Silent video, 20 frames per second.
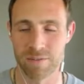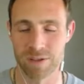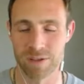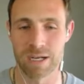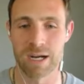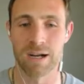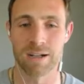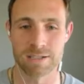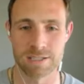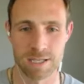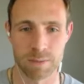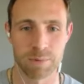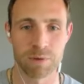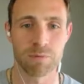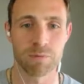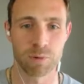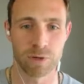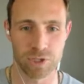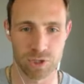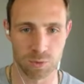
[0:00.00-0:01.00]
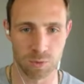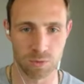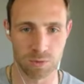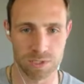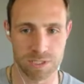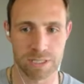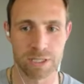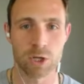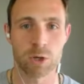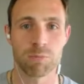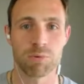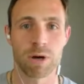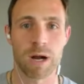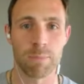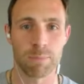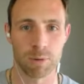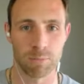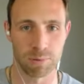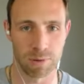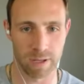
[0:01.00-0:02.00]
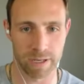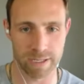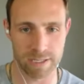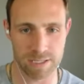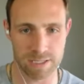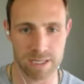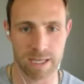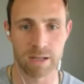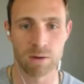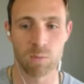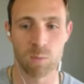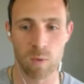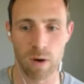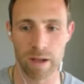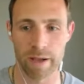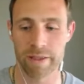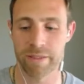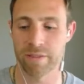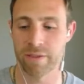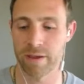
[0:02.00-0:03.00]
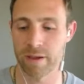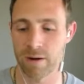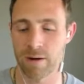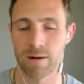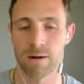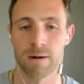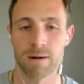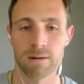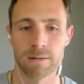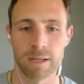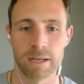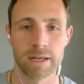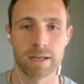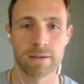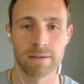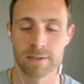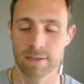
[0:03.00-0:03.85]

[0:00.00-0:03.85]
the concept of rituals in their proper place and why they are like.